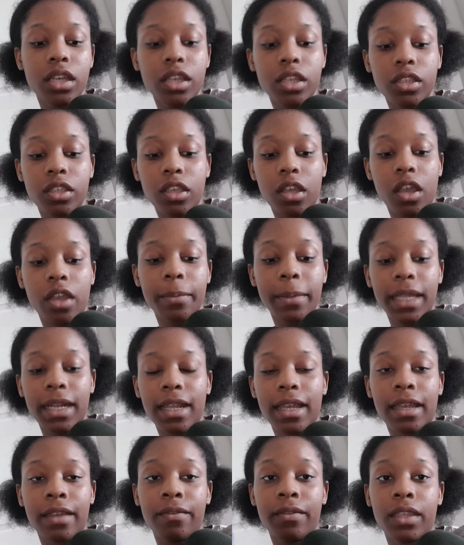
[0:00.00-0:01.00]
So I'm going to
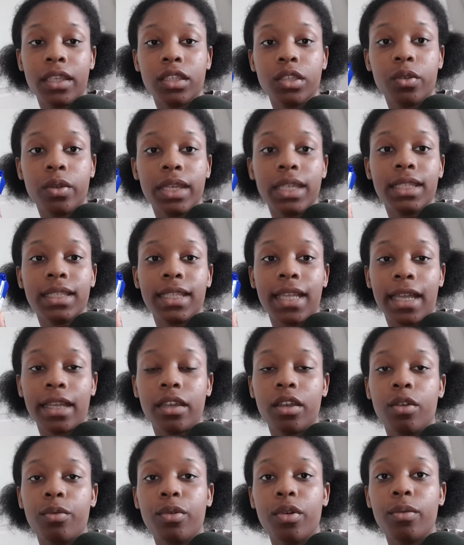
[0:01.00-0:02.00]
have this quick snack.
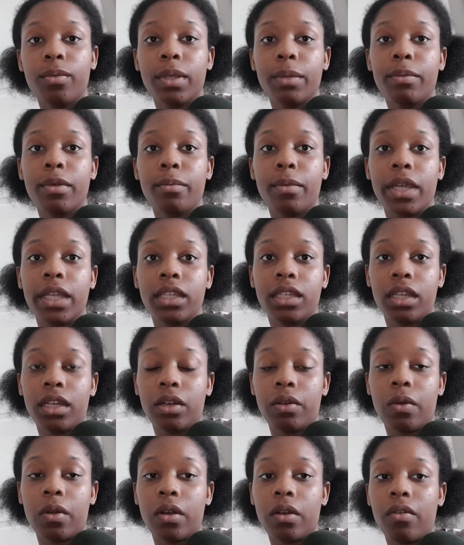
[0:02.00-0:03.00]
I'll probably put my dinner
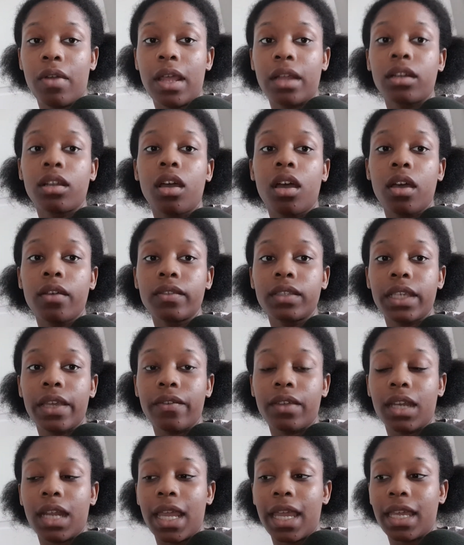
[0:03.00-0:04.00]
on around
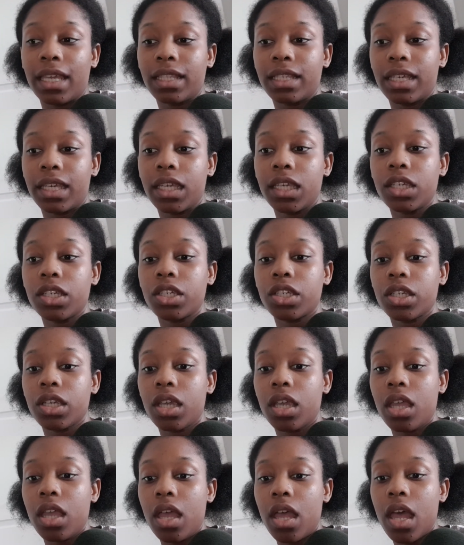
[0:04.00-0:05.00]
7:30, 8ish.
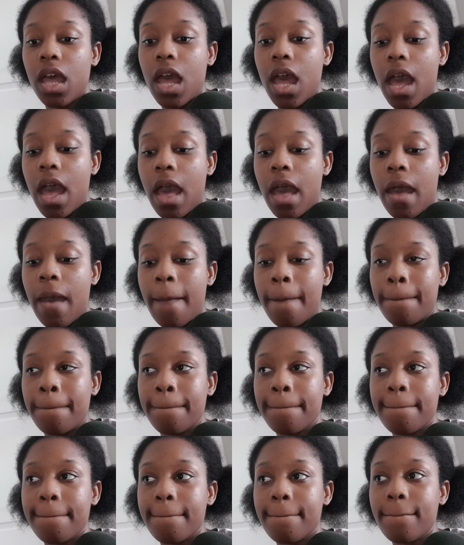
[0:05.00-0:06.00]

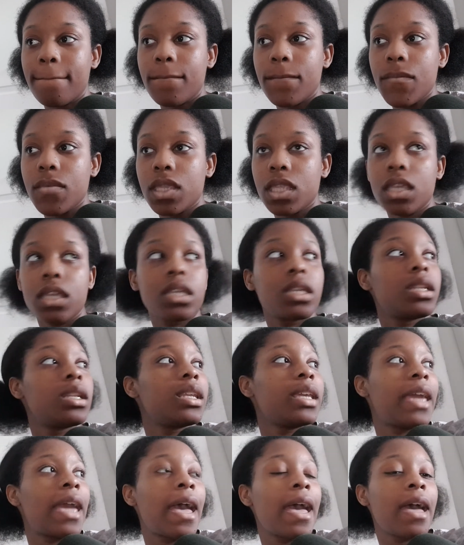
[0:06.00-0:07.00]
And
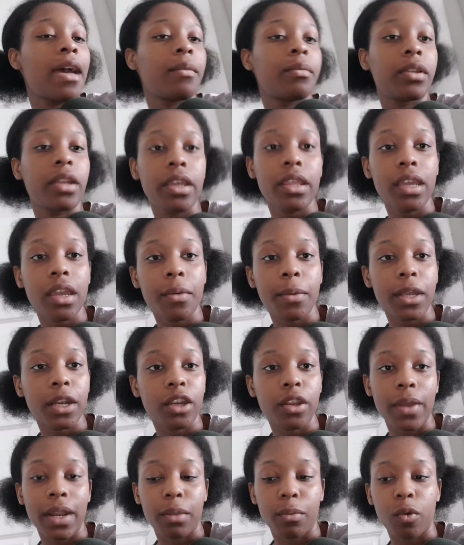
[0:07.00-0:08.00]
yeah, I don't think I'm going to
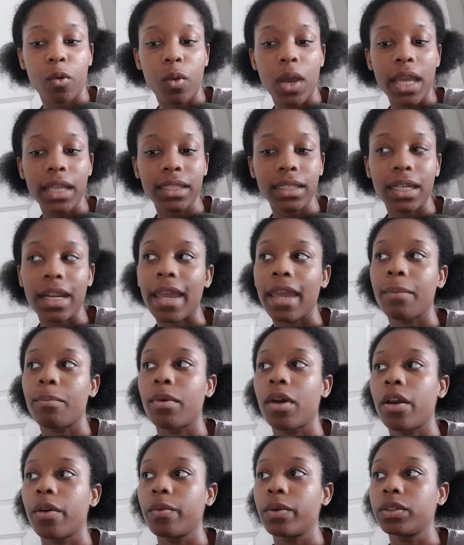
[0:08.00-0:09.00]
do any more work today, but
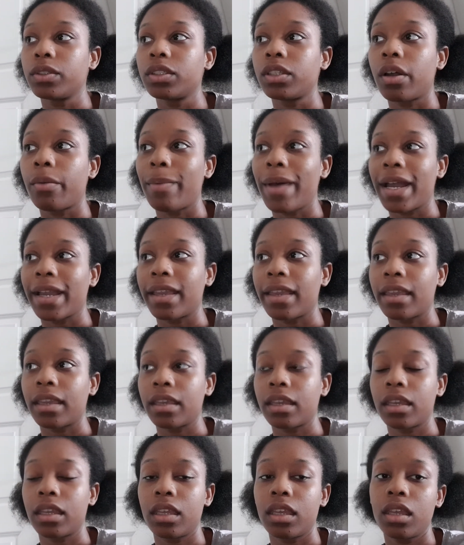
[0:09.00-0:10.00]
I will start packing
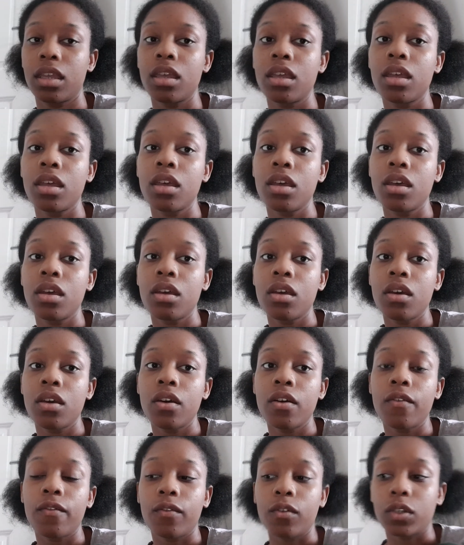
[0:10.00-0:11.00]

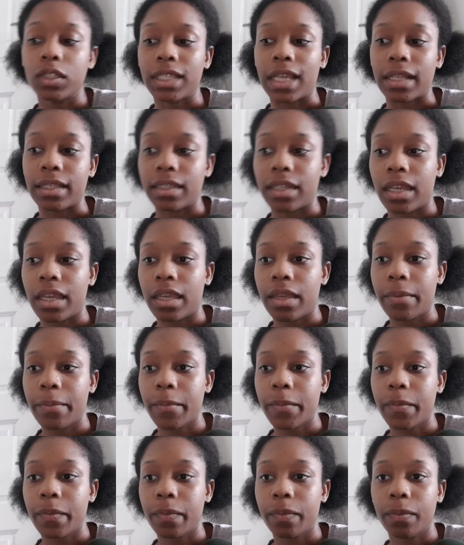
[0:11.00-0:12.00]
for Saturday.
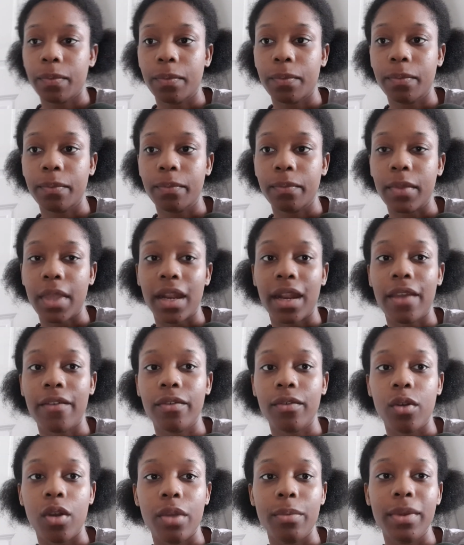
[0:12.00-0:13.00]
And I have
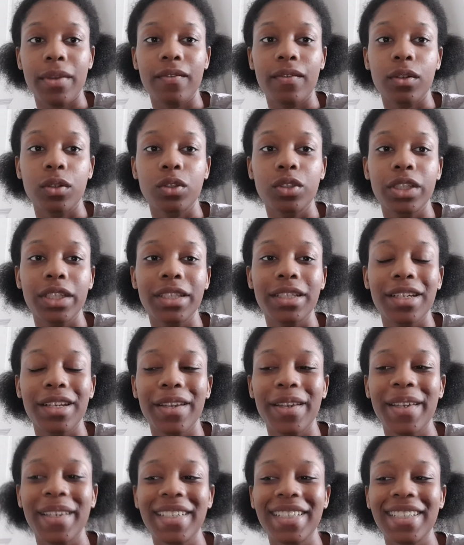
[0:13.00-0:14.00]
quite a bit of laundry to do.